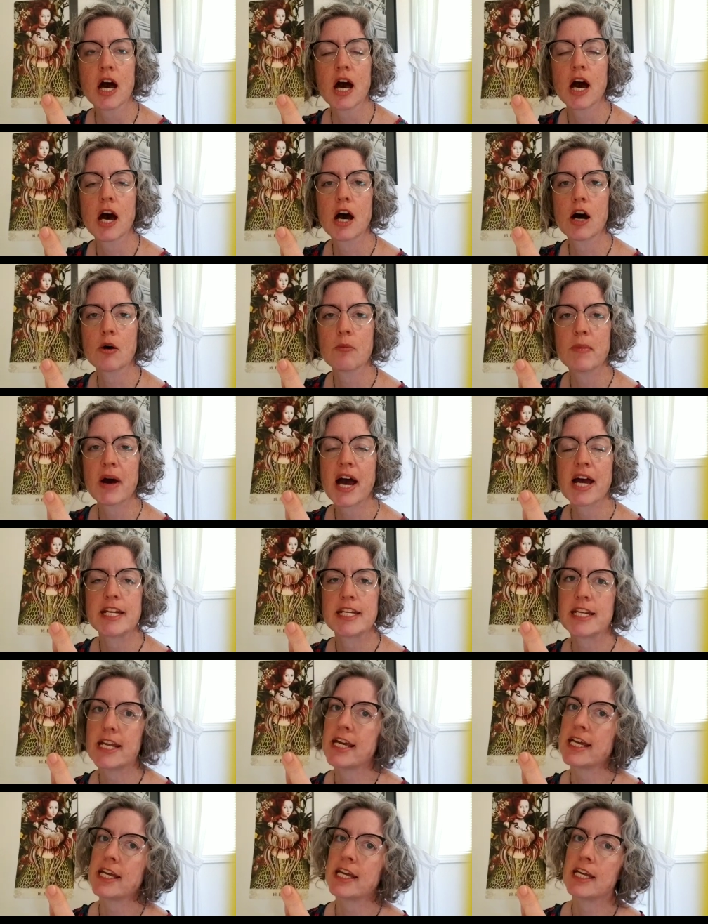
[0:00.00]
um, a
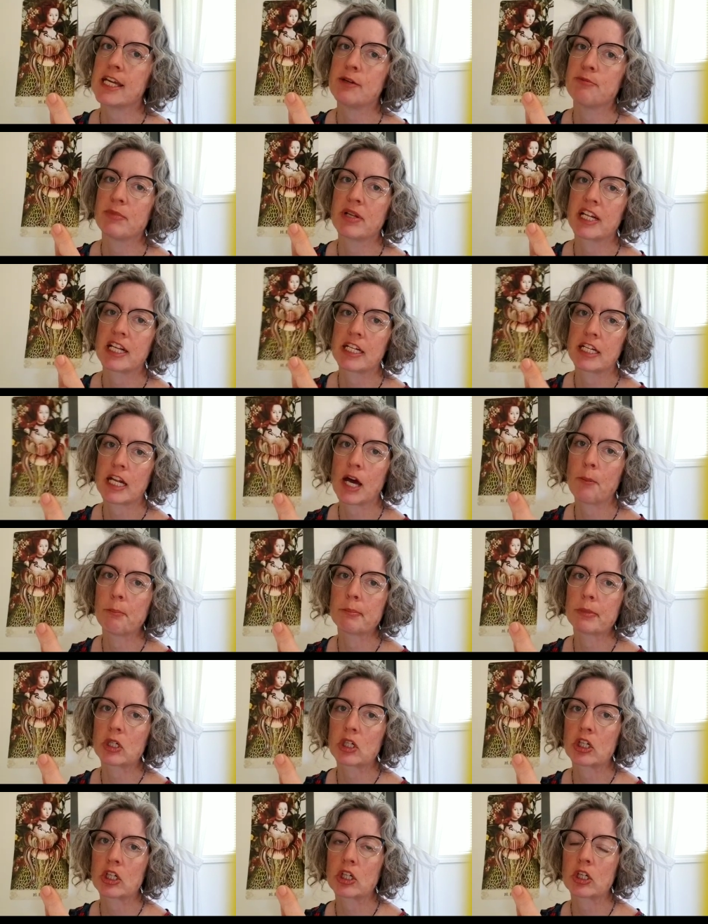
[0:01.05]
name and a
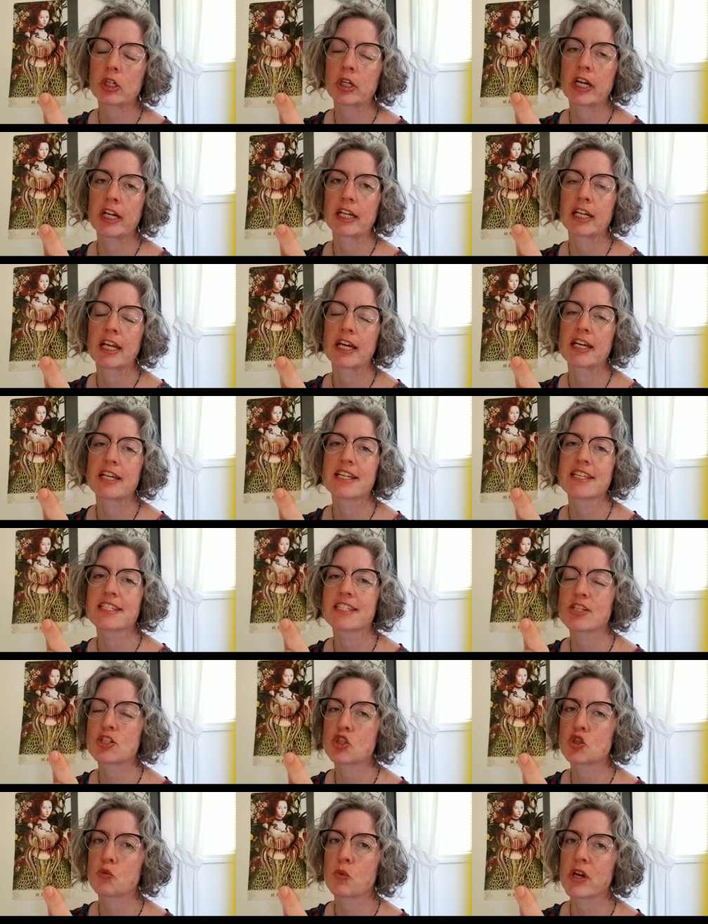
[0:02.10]
number and a
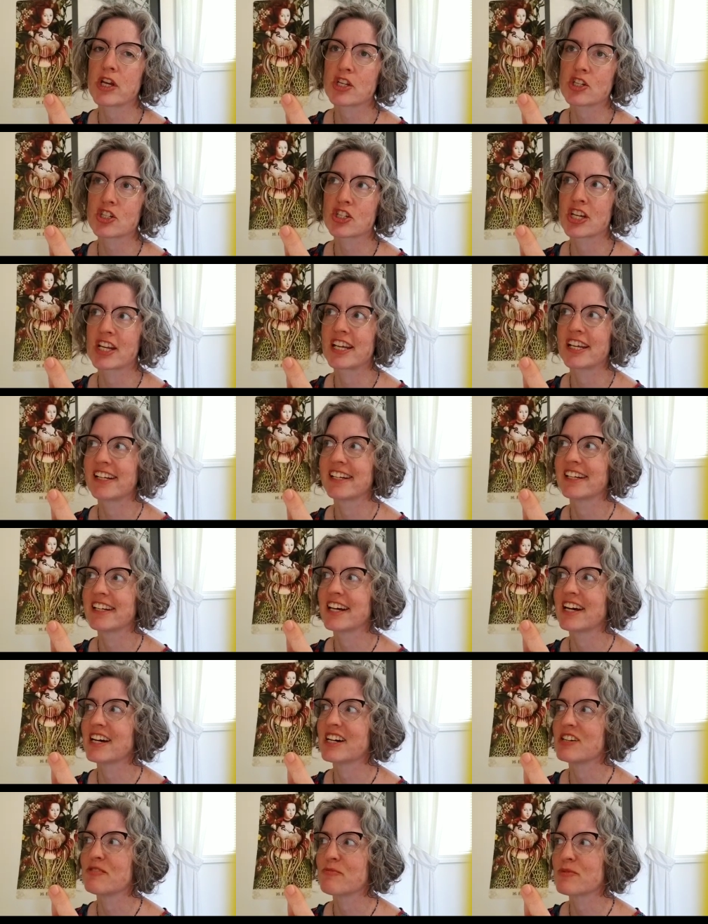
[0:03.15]
situation
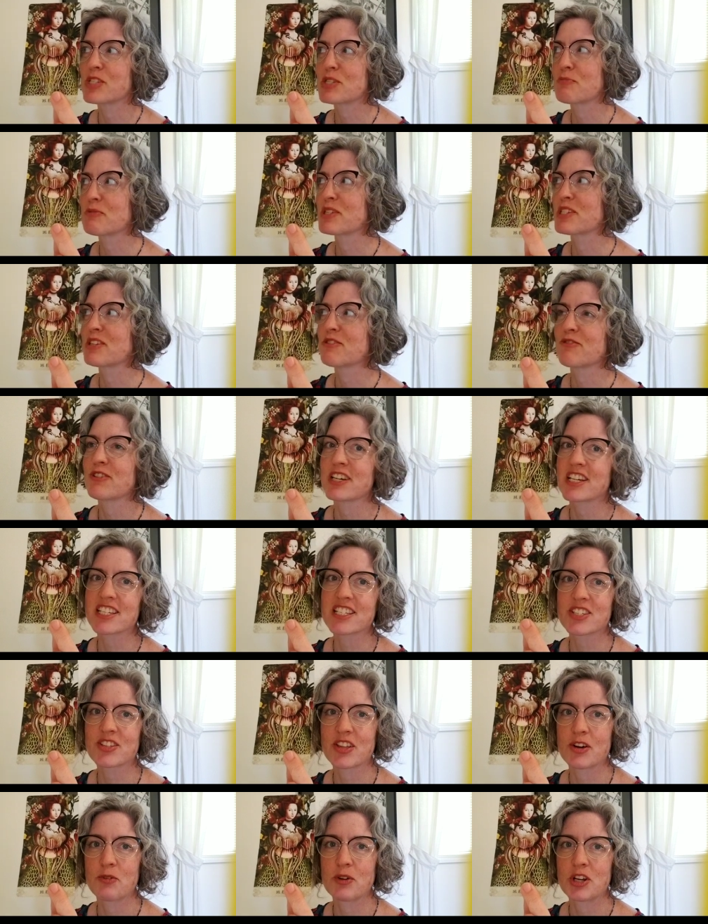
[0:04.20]
um, specific
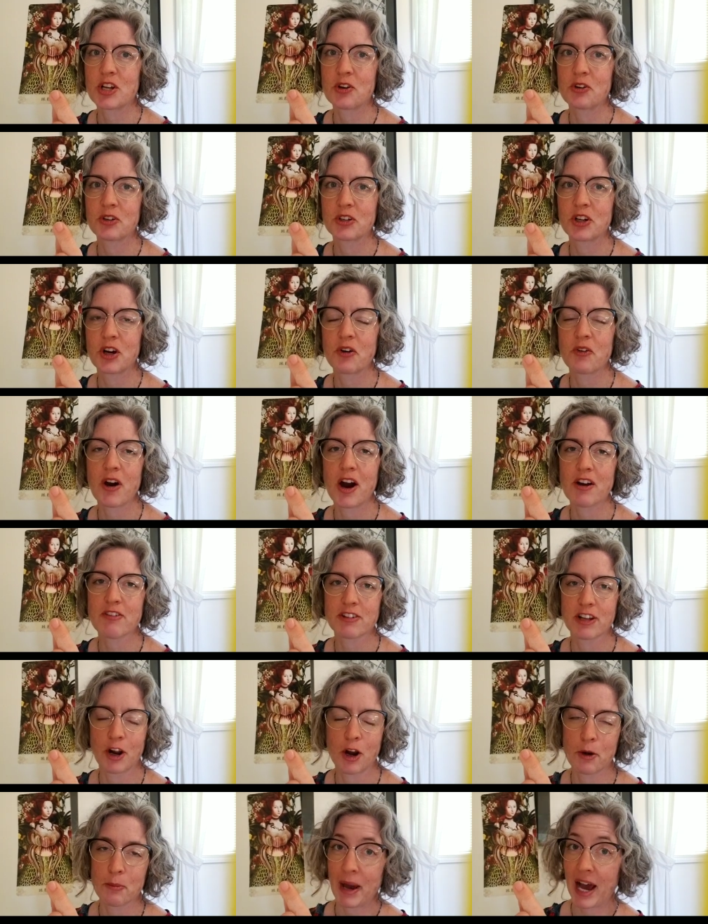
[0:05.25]
so that we don't go off
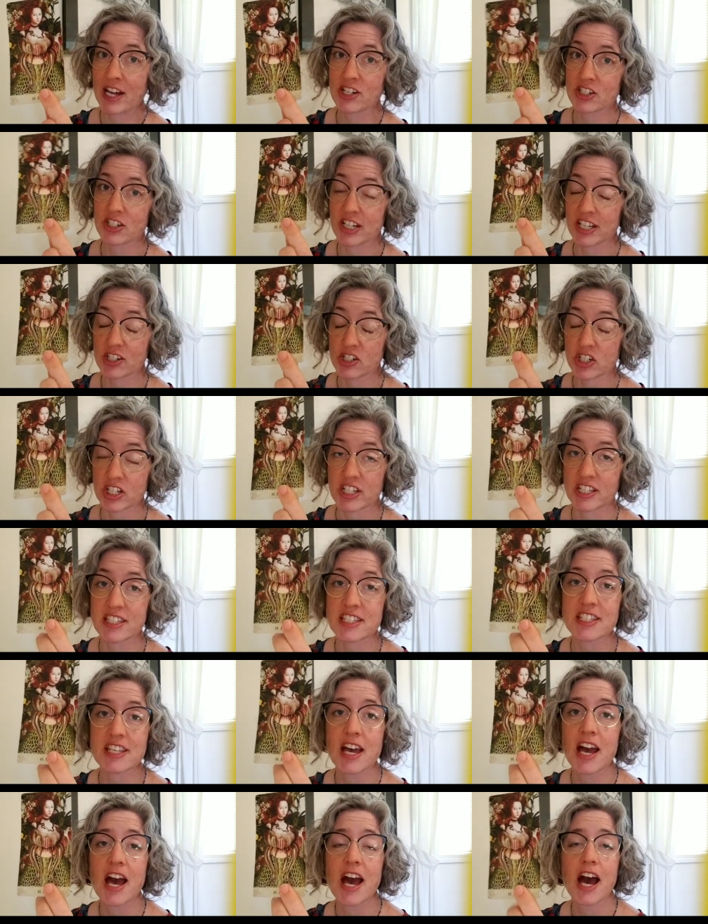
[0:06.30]
in our
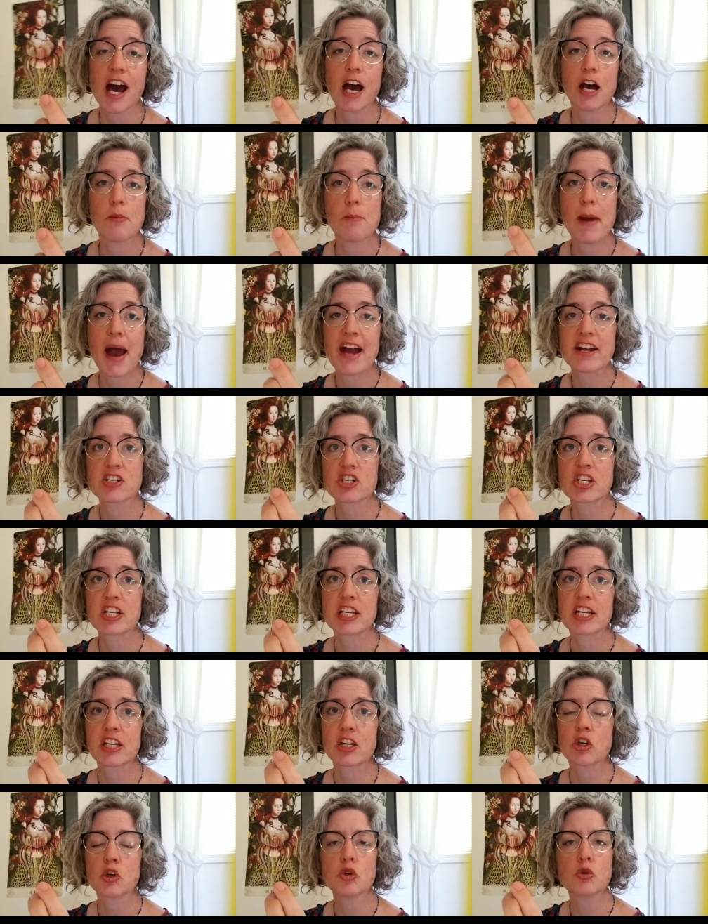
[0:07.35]
imaginations,
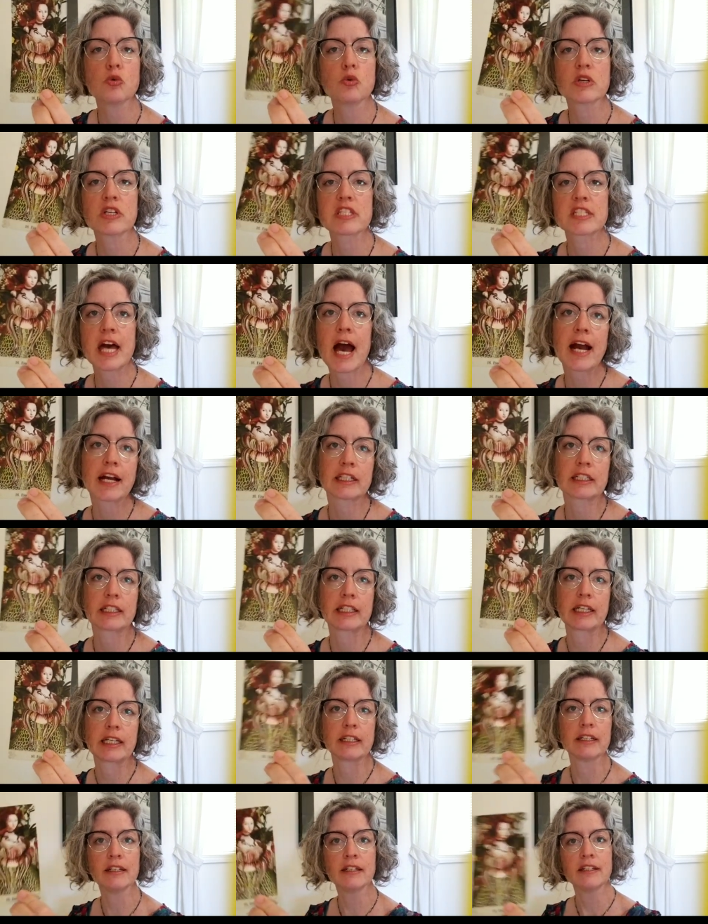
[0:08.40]
imagining who
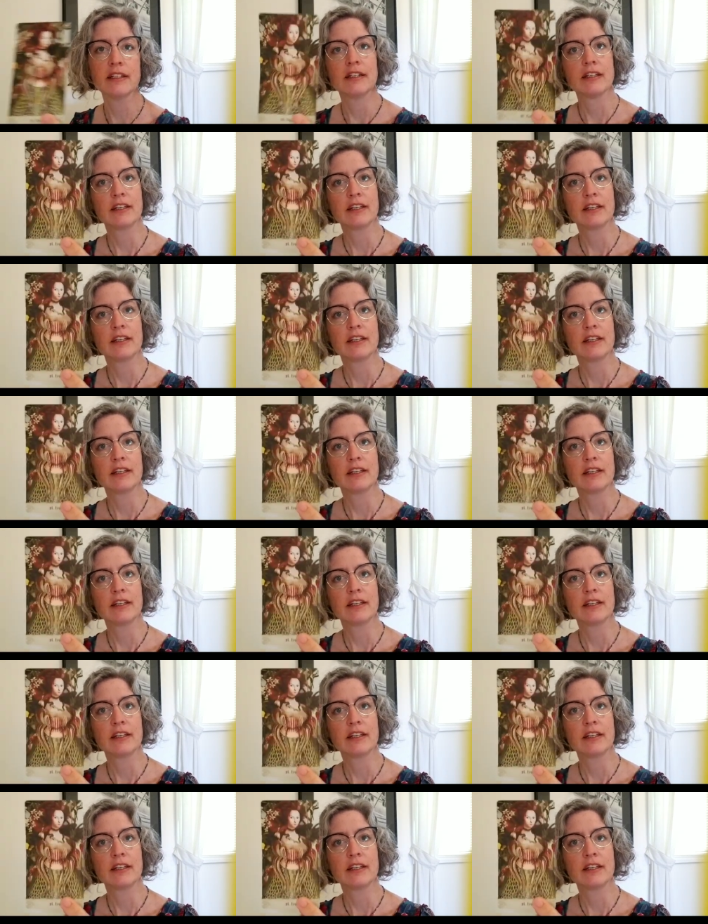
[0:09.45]
exactly